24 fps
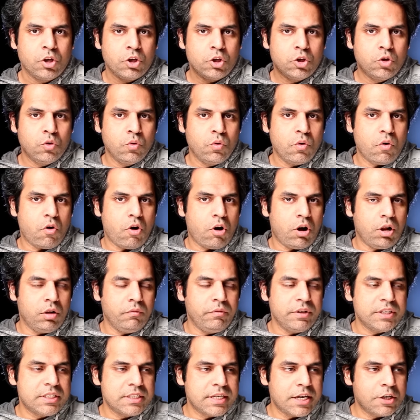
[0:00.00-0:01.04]
You
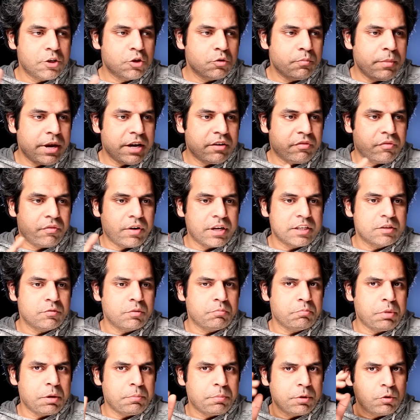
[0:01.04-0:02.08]
always tend to make friends
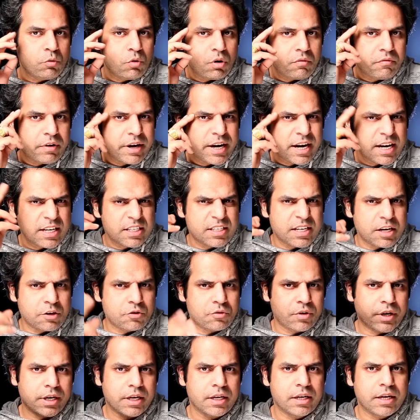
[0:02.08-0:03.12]
with people who are very
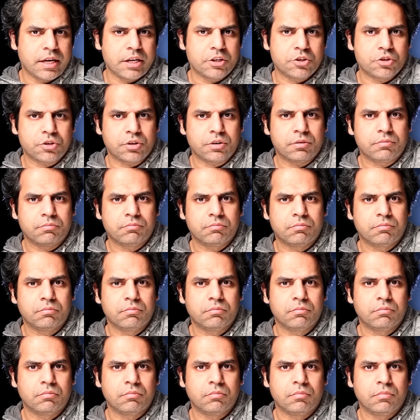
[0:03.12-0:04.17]
eccentric in nature.
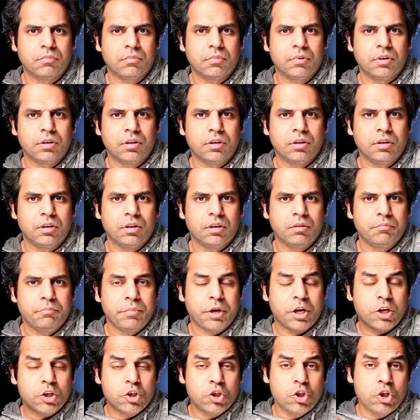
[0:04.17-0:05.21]

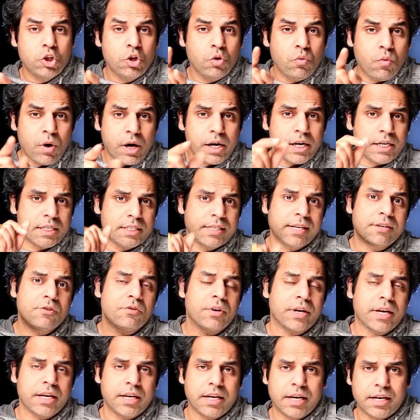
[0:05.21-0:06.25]
Because you are
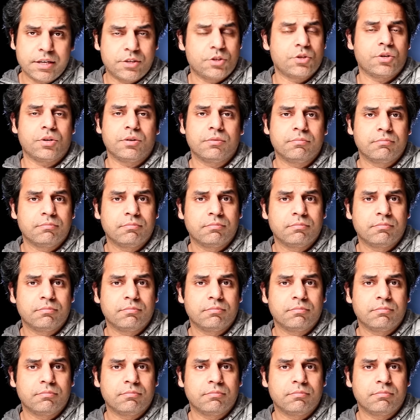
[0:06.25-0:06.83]
eccentric in nature.